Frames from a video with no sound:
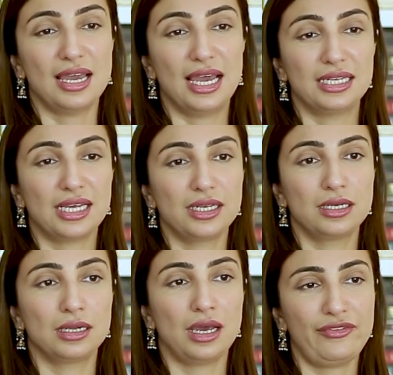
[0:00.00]
And
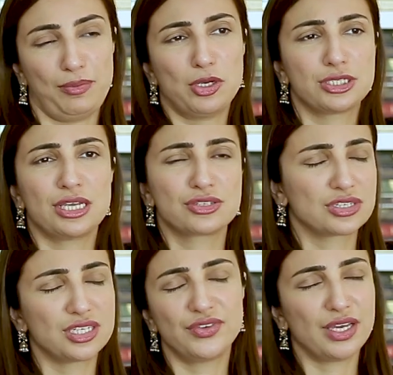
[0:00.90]
I've apologized on
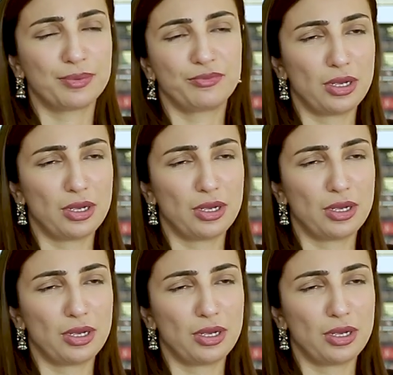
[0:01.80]
TV. And